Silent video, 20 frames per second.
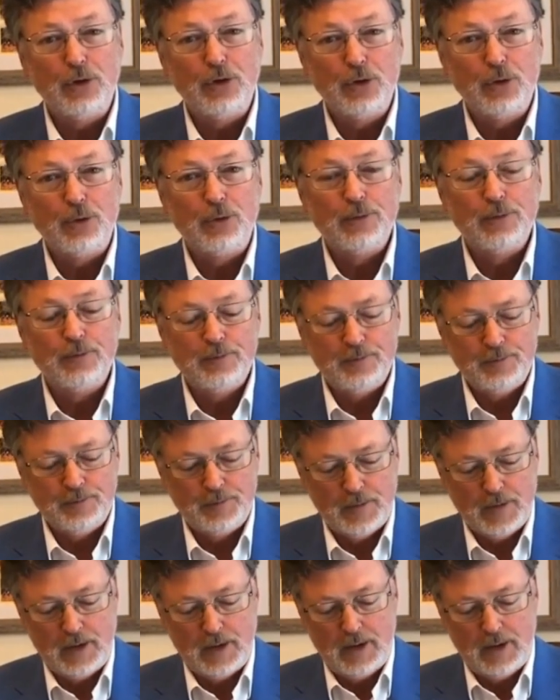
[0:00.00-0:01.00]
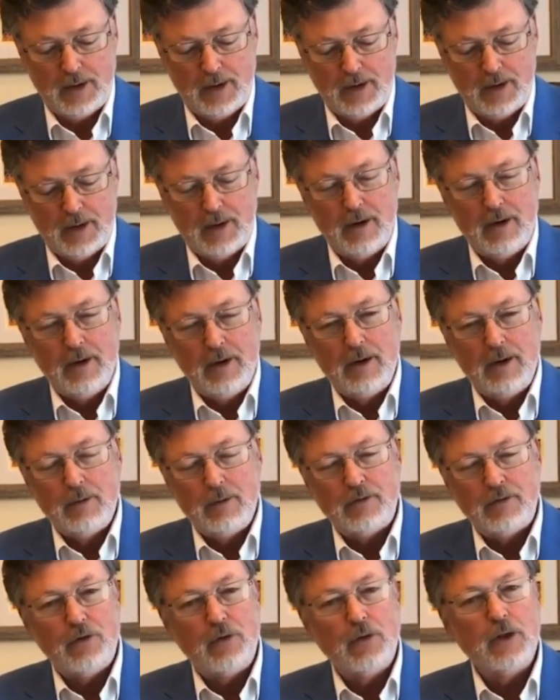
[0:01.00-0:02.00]
you.
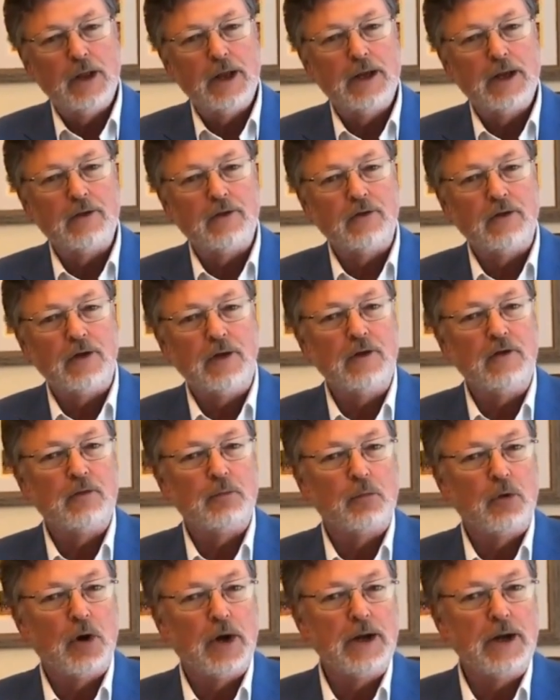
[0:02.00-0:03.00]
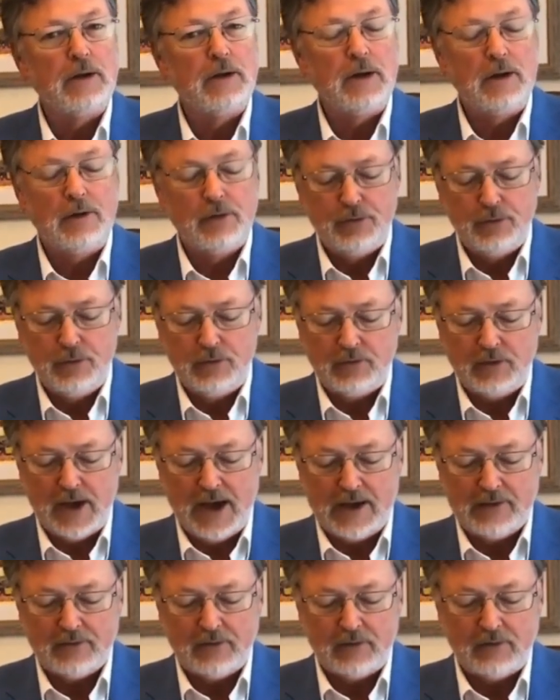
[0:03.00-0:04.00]
We're so glad to see these bright,
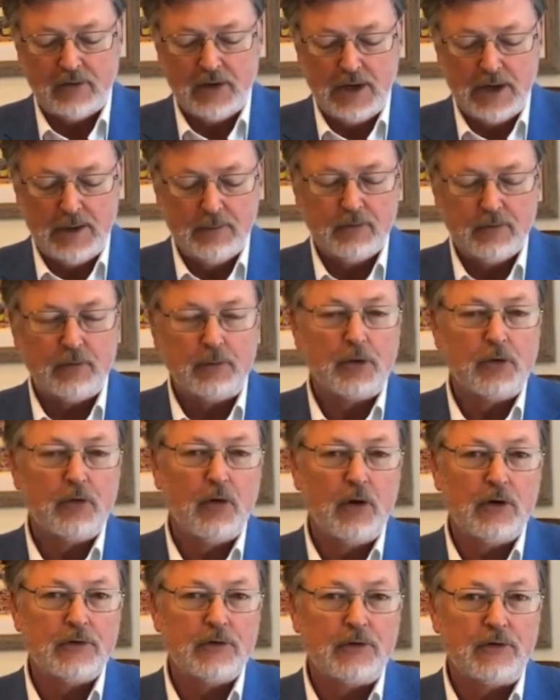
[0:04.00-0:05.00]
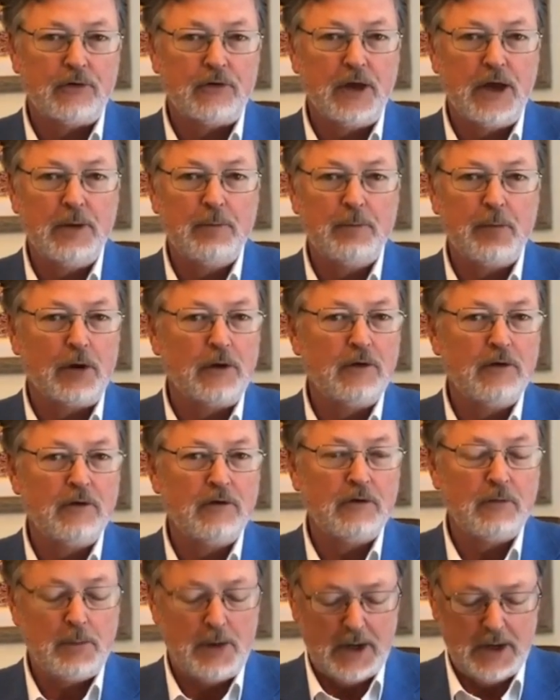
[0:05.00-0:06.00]
enthusiastic teams from across the state
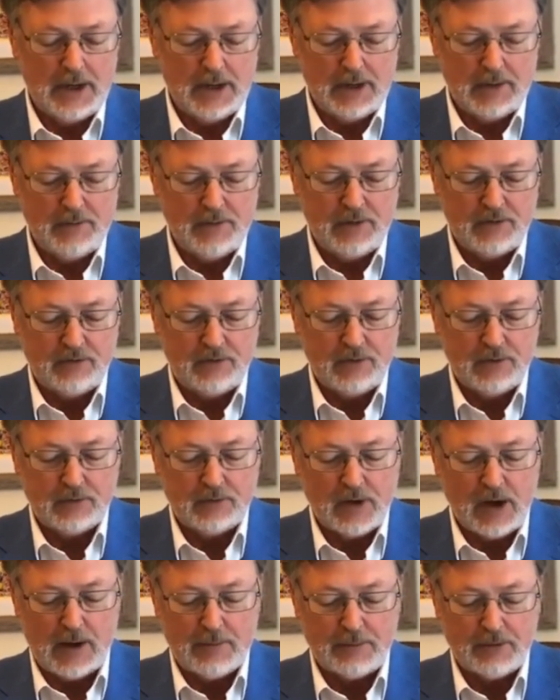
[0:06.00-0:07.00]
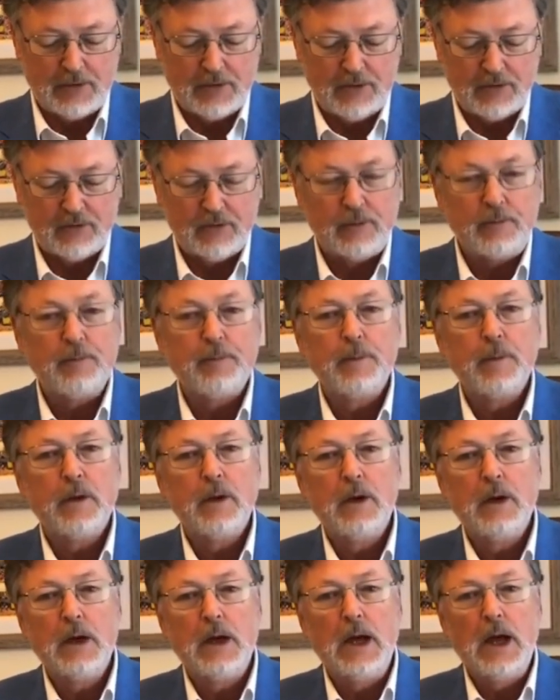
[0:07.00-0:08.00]
participating in this year's competition,
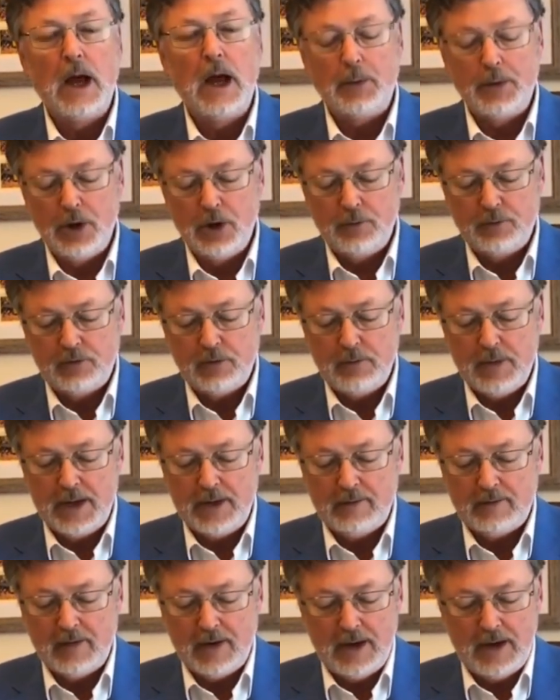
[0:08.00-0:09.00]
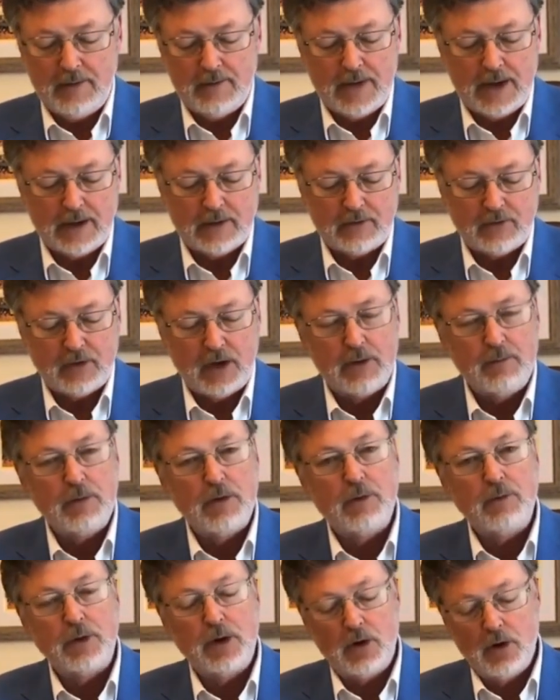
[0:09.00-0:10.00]
and we hope to maintain that
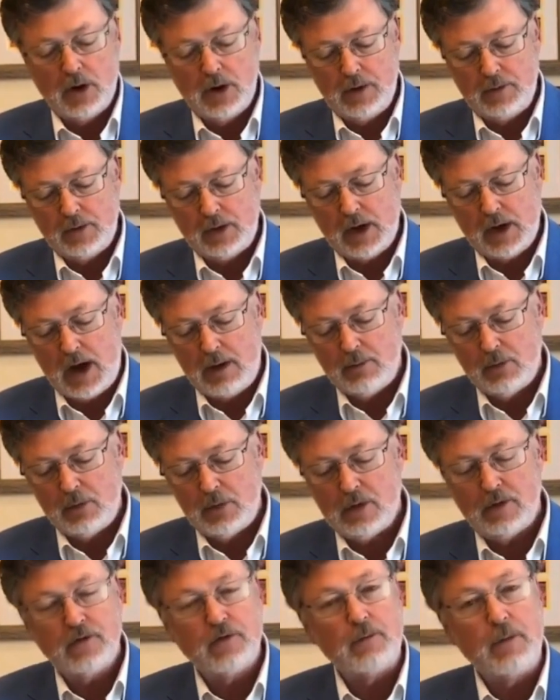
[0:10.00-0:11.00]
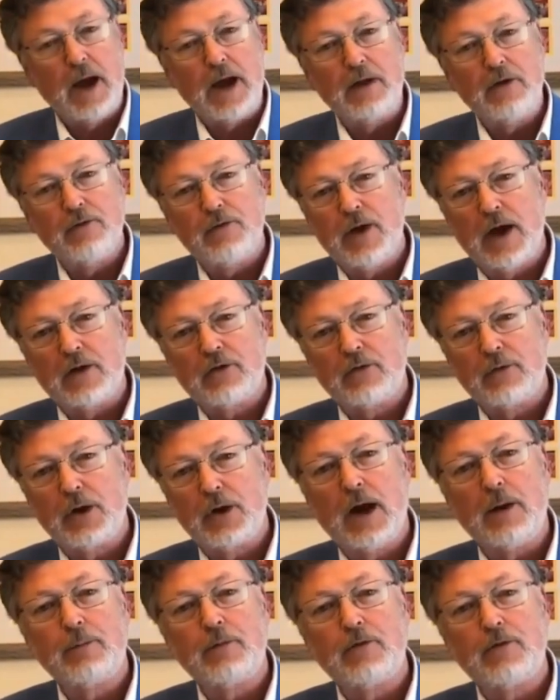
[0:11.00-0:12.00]
excitement regarding the Commonwealth's
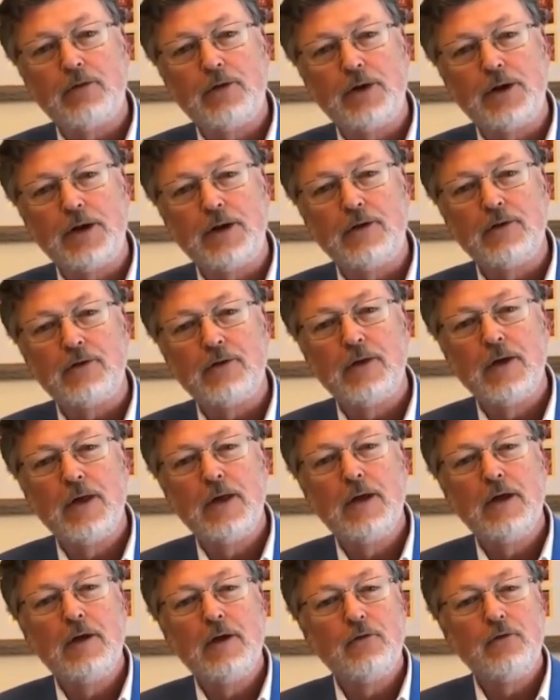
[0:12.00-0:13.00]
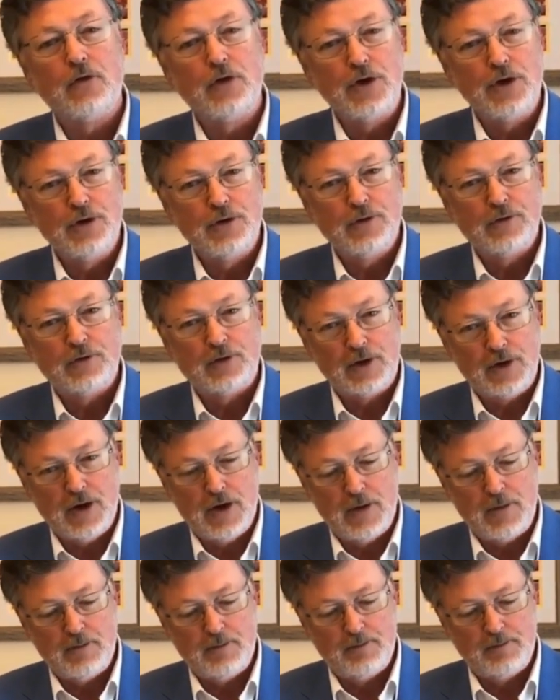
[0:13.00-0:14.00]
manufacturing opportunities for years to
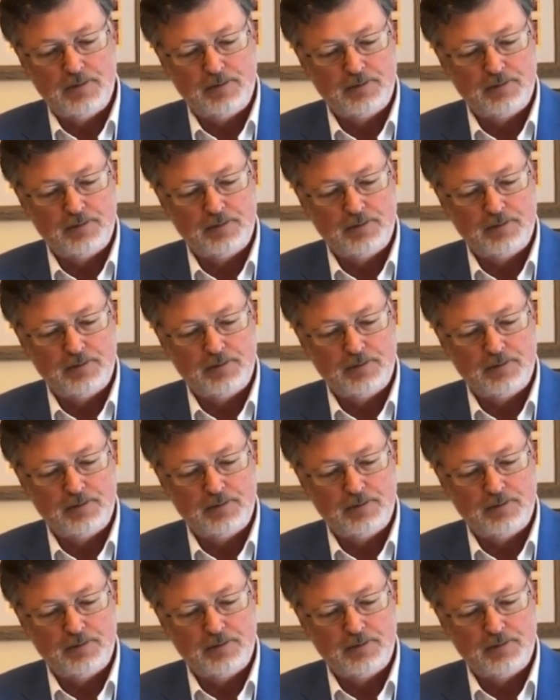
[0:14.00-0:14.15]
come.